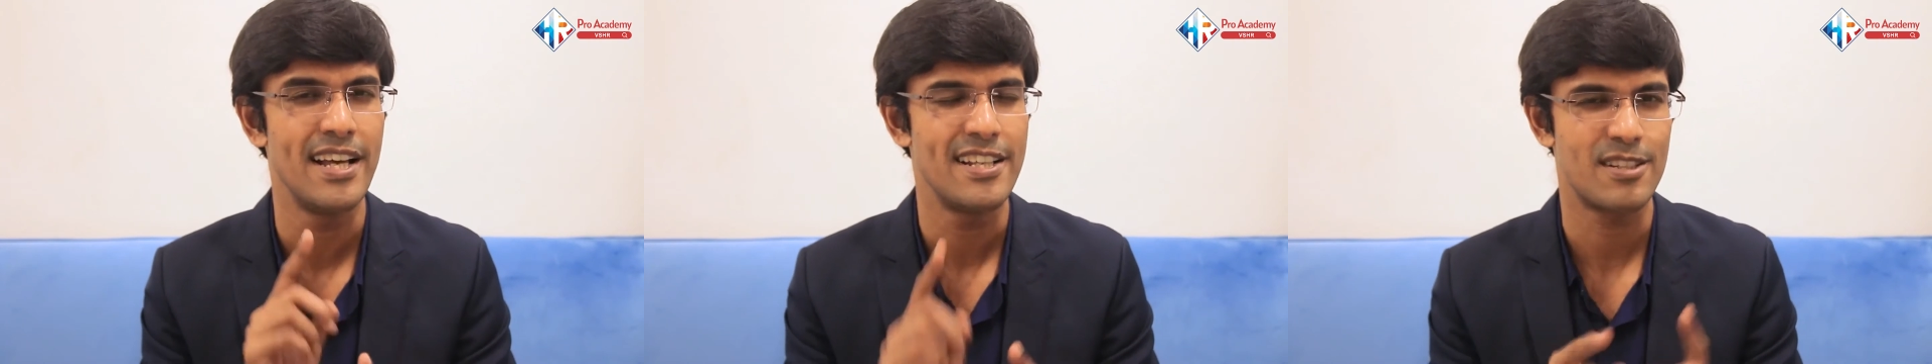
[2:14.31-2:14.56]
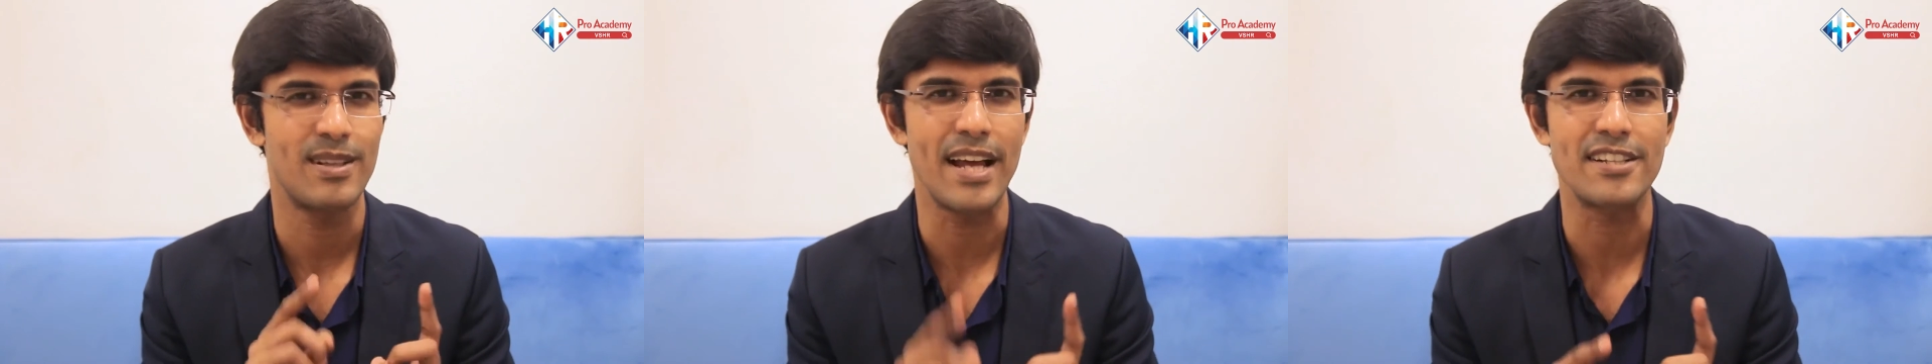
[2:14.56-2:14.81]

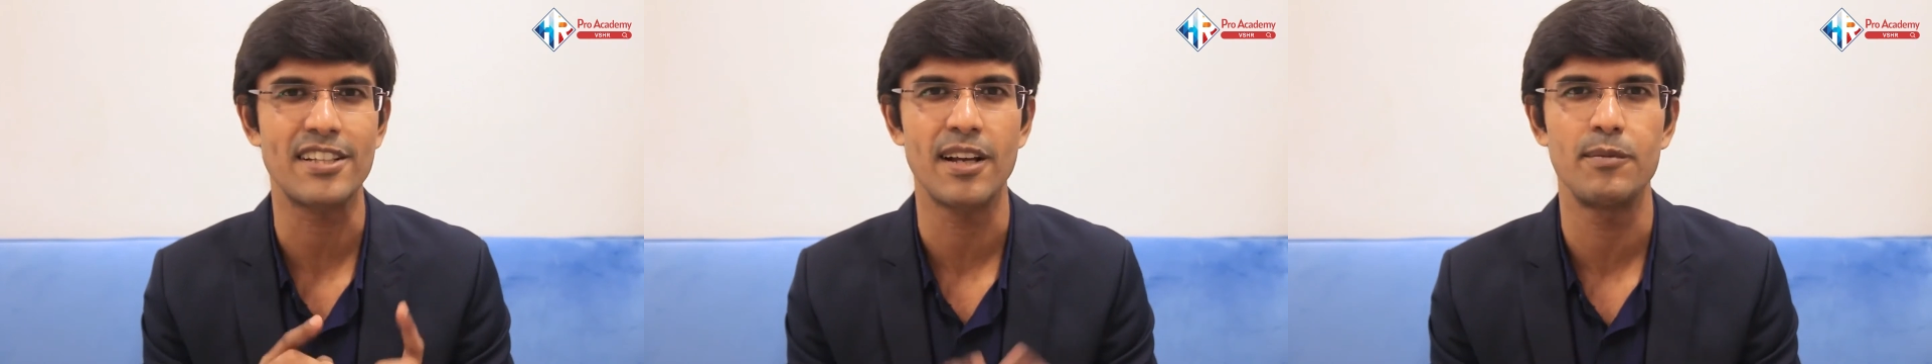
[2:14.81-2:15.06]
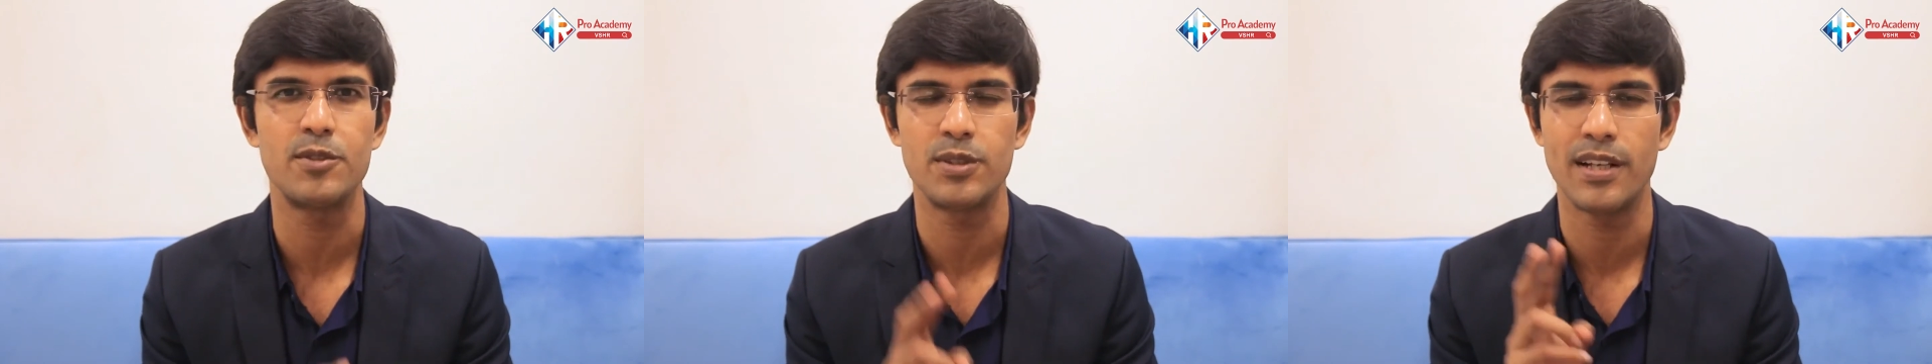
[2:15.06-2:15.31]
So that's
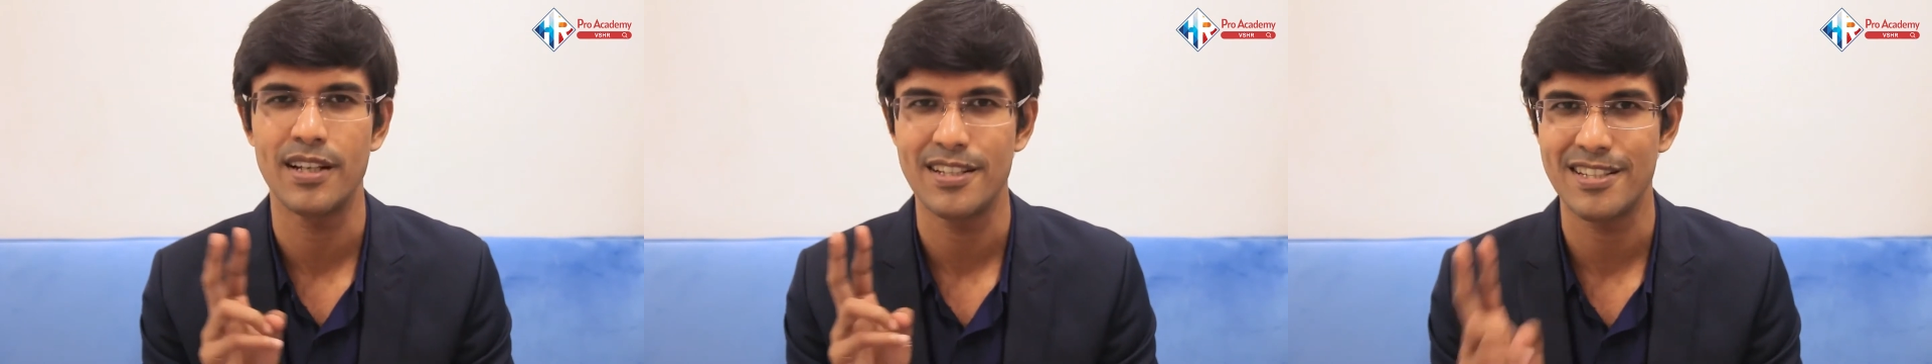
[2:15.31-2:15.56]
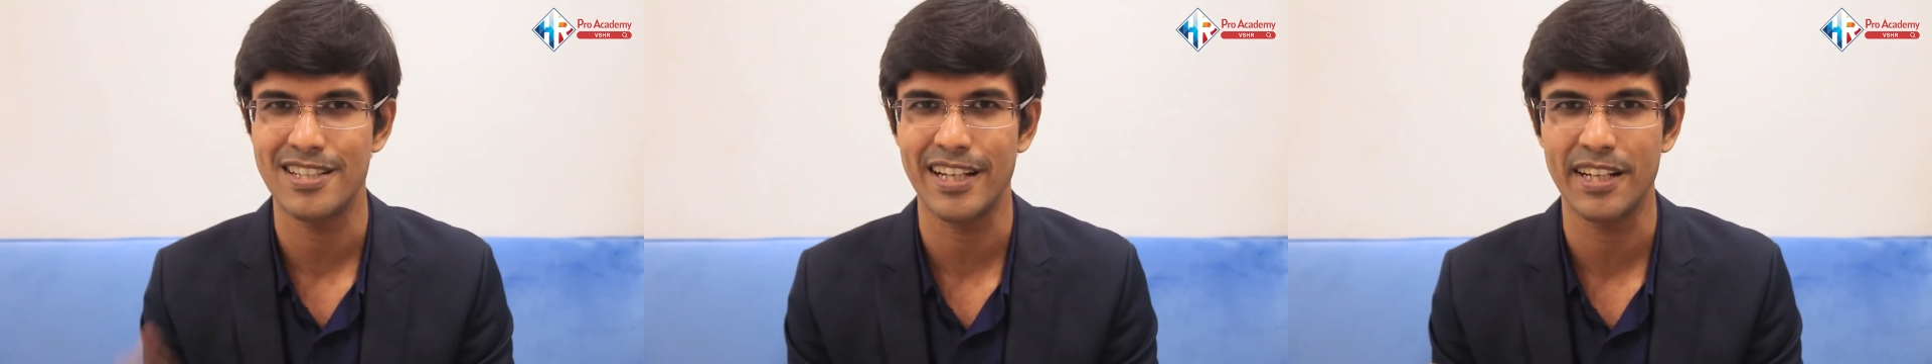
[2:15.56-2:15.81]
come to the
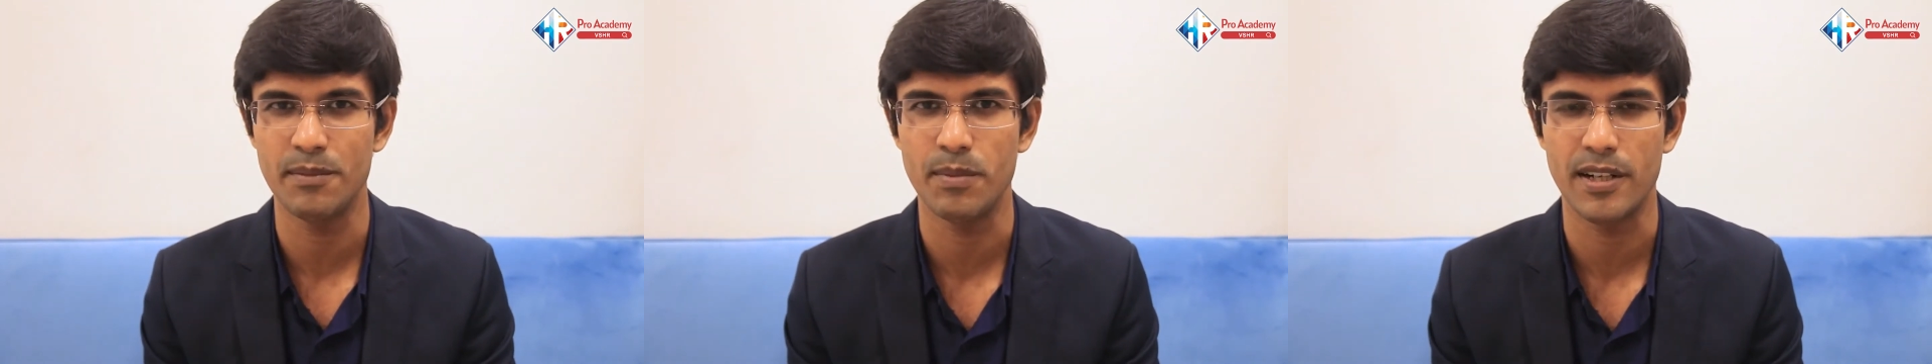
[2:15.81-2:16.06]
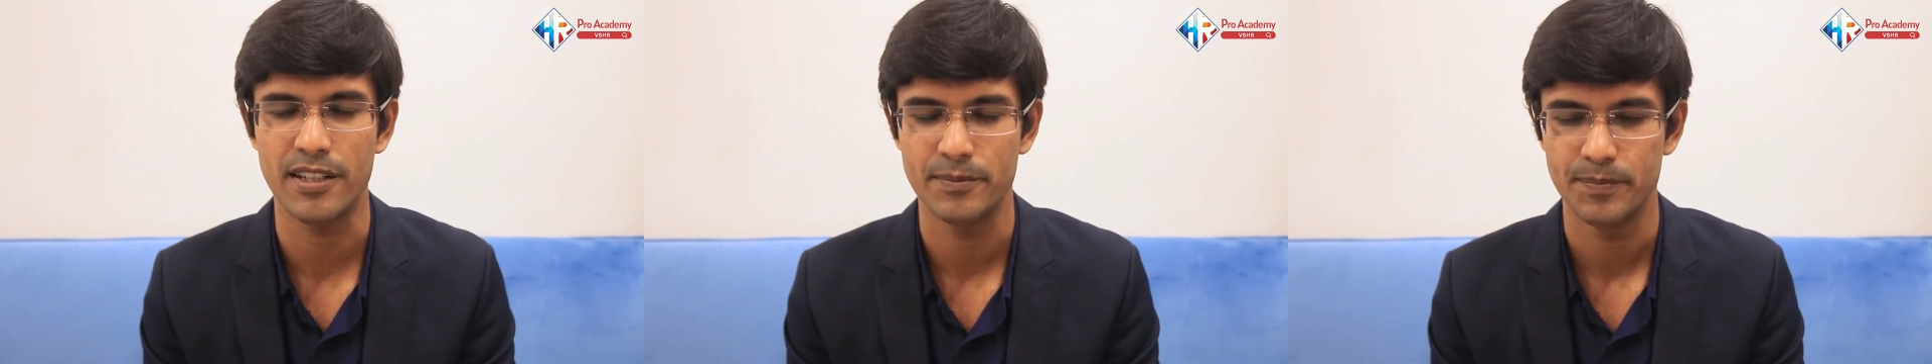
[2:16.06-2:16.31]
second part.